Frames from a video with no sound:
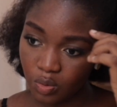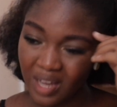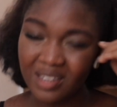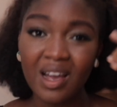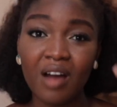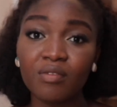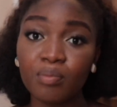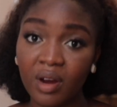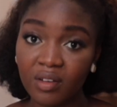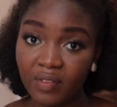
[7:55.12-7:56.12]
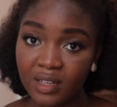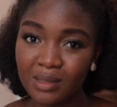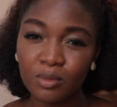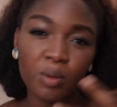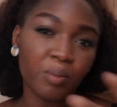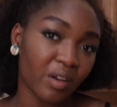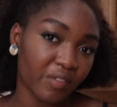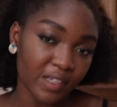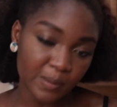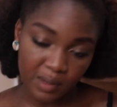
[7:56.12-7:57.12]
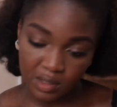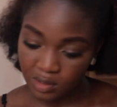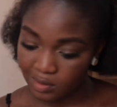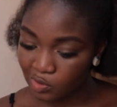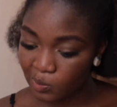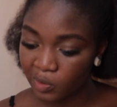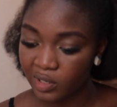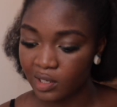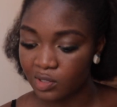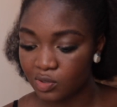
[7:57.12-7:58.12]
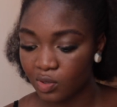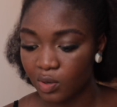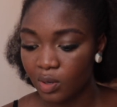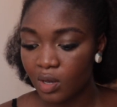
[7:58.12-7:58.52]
I didn't have breakfast. I'm not a breakfast person, to be honest. So